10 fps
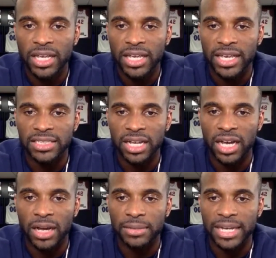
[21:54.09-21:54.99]
is,
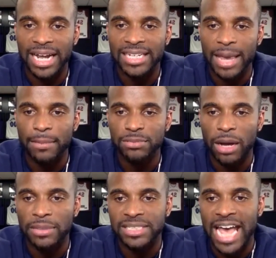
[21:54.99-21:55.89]
can I damage my
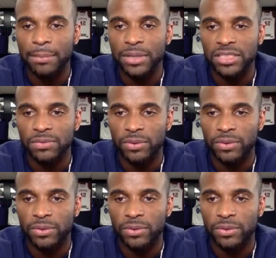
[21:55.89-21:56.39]
metabolism